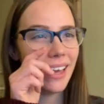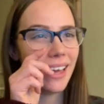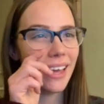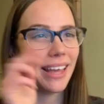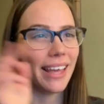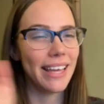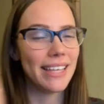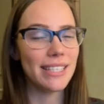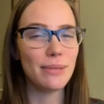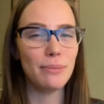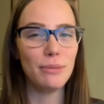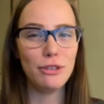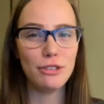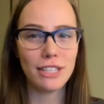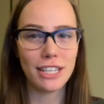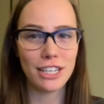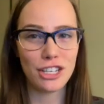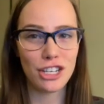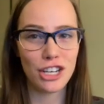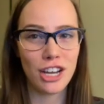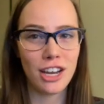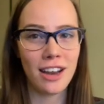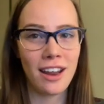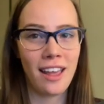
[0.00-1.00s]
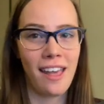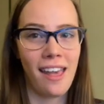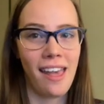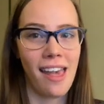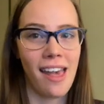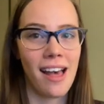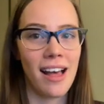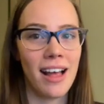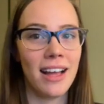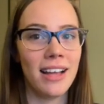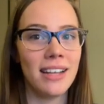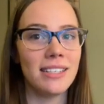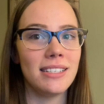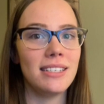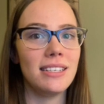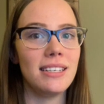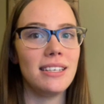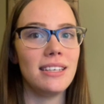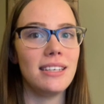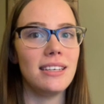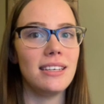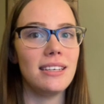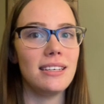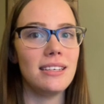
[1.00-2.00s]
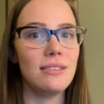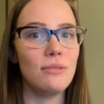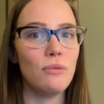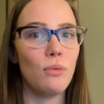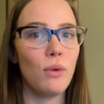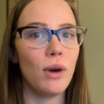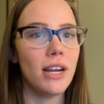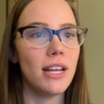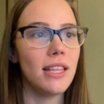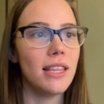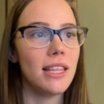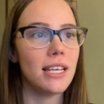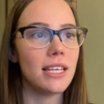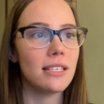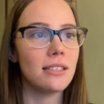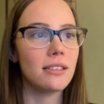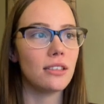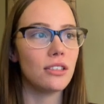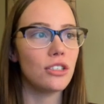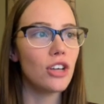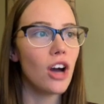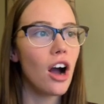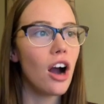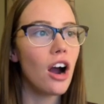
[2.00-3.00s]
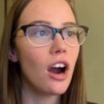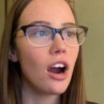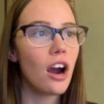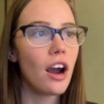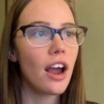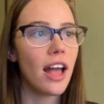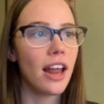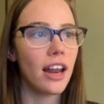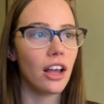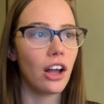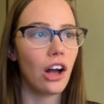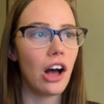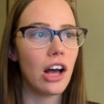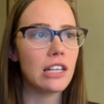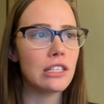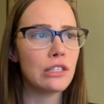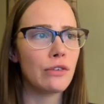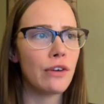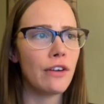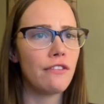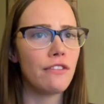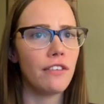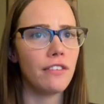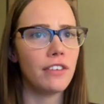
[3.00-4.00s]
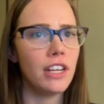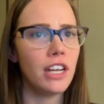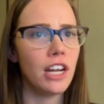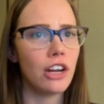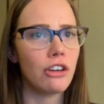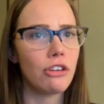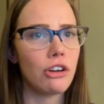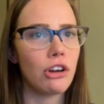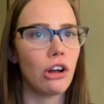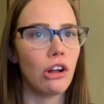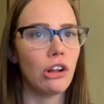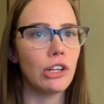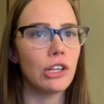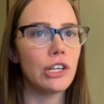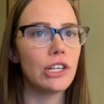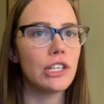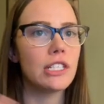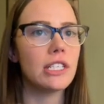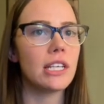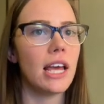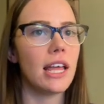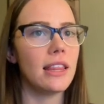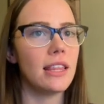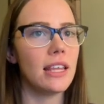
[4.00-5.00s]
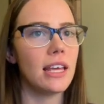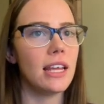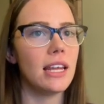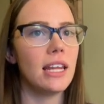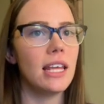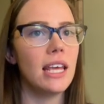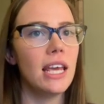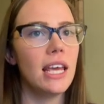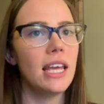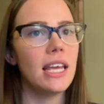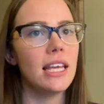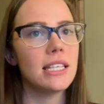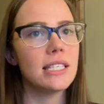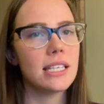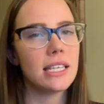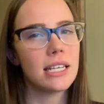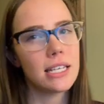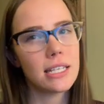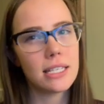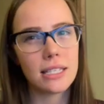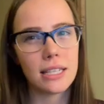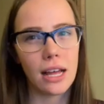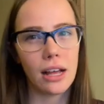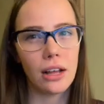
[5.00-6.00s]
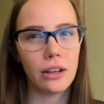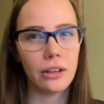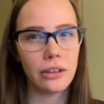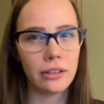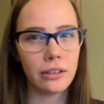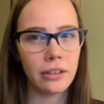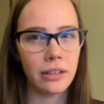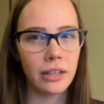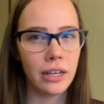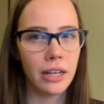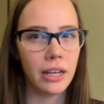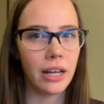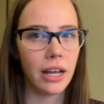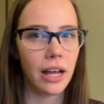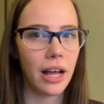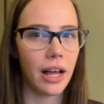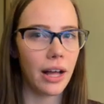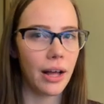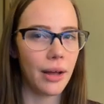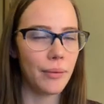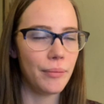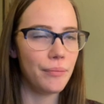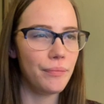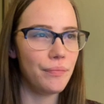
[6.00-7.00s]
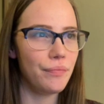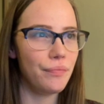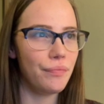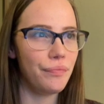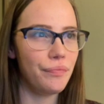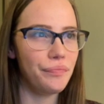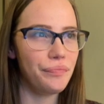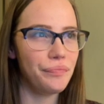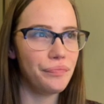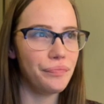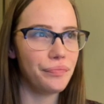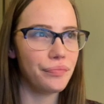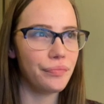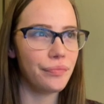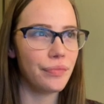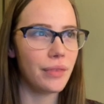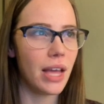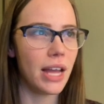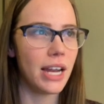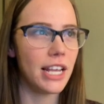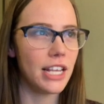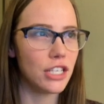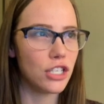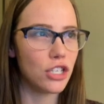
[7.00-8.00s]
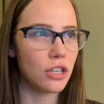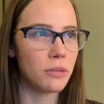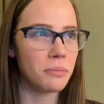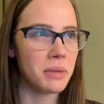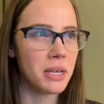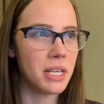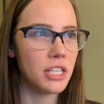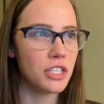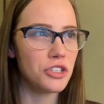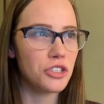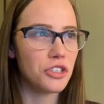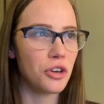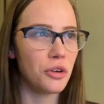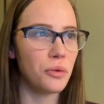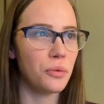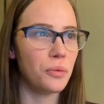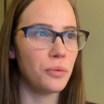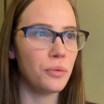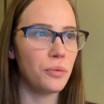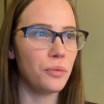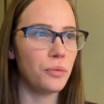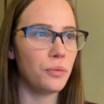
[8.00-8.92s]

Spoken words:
is a musician, and he wanted this guitar, and it costs around $1,500, and then he's going to sell an instrument, so